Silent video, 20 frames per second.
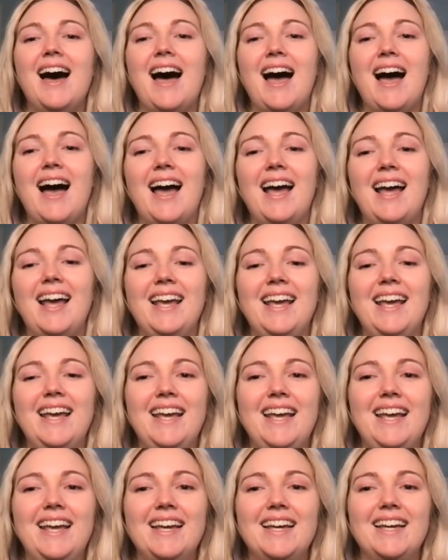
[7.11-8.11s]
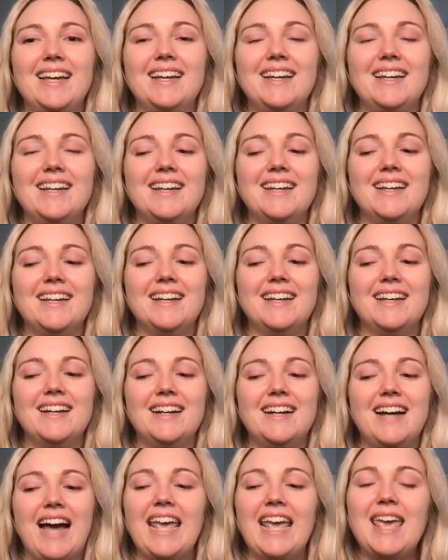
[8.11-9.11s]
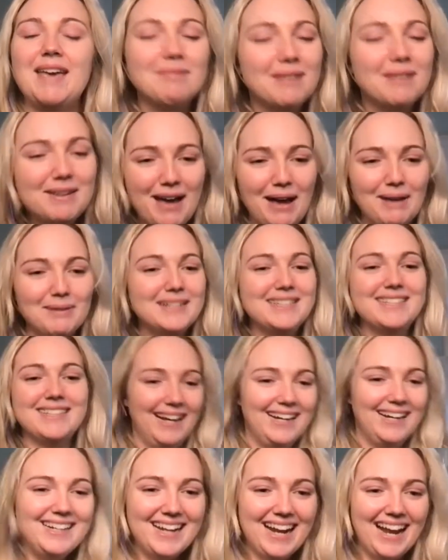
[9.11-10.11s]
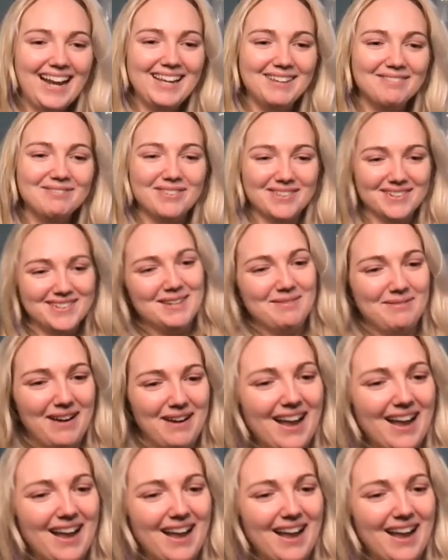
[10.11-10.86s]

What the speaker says: I can't believe how excited I am for summer.